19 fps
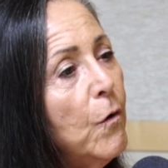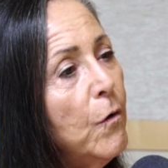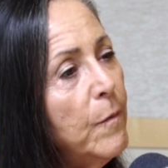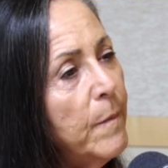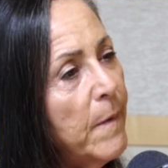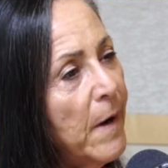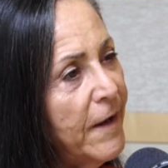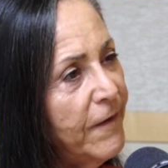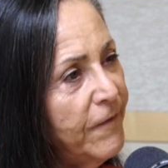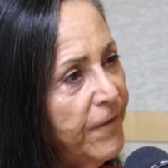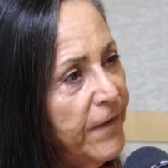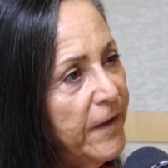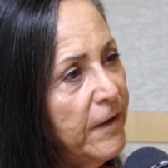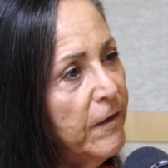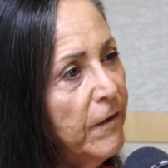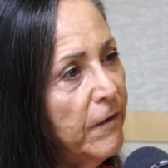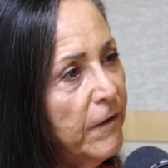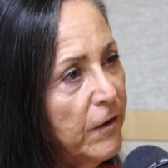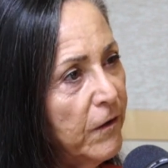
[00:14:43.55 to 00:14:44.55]
whom I
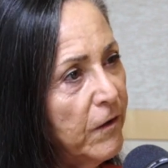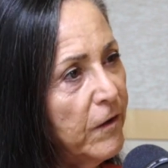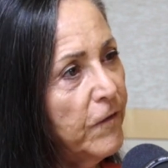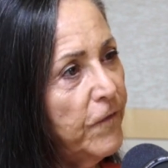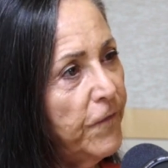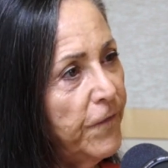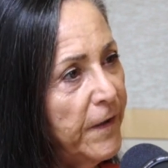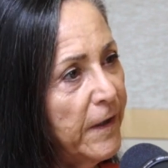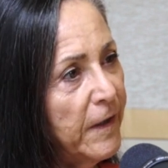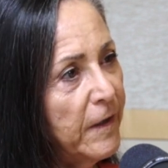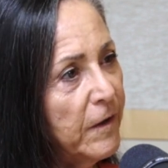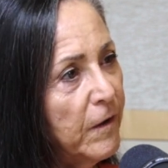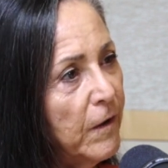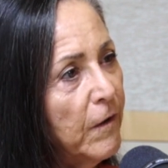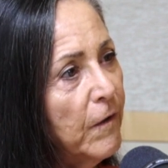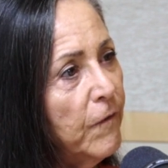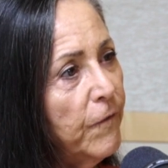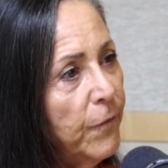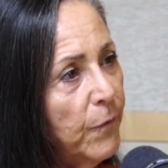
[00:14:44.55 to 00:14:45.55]
feel are a good fit
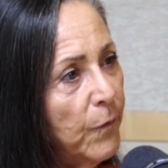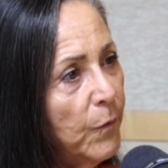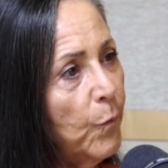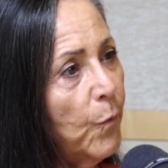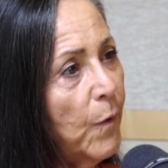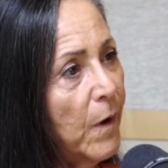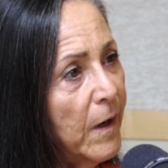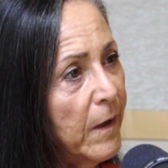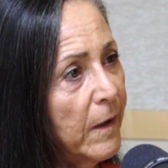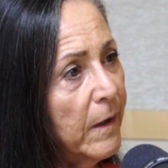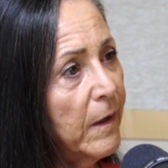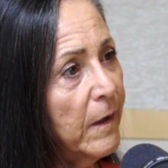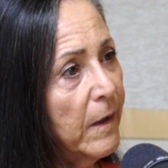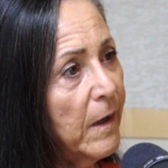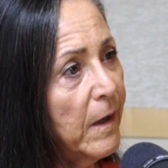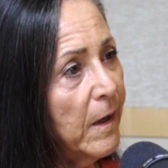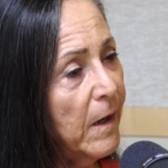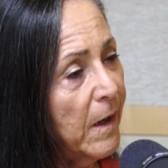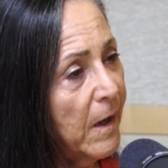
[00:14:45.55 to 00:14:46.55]
for what
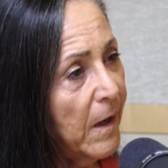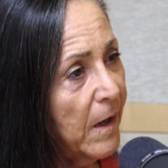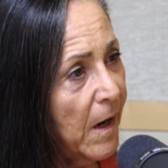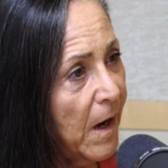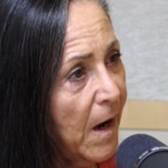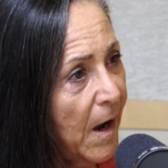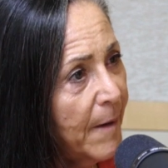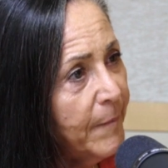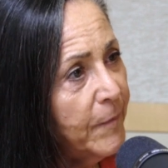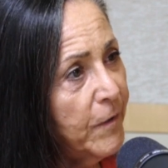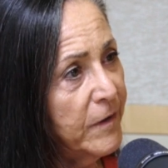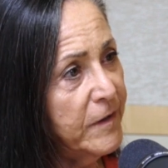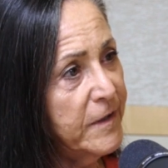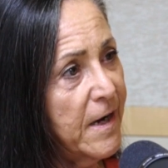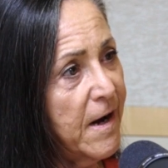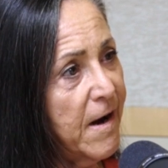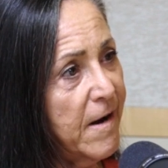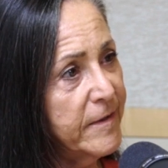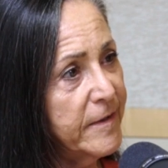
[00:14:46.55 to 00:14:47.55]
I'm going
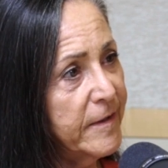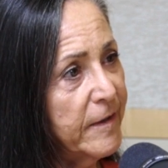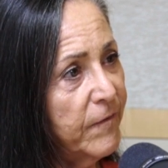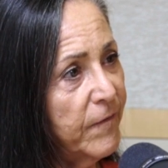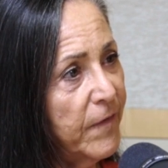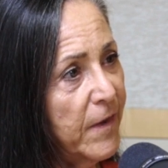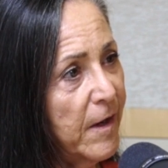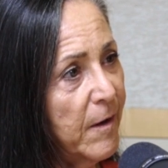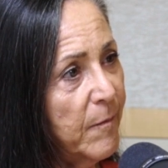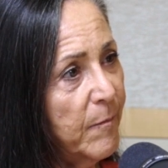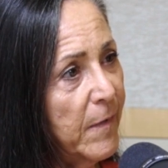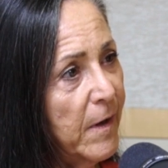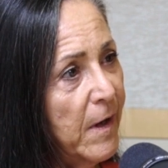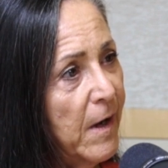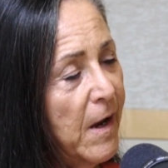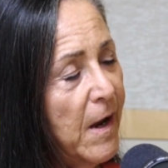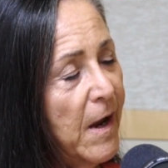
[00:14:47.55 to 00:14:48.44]
to ask of them.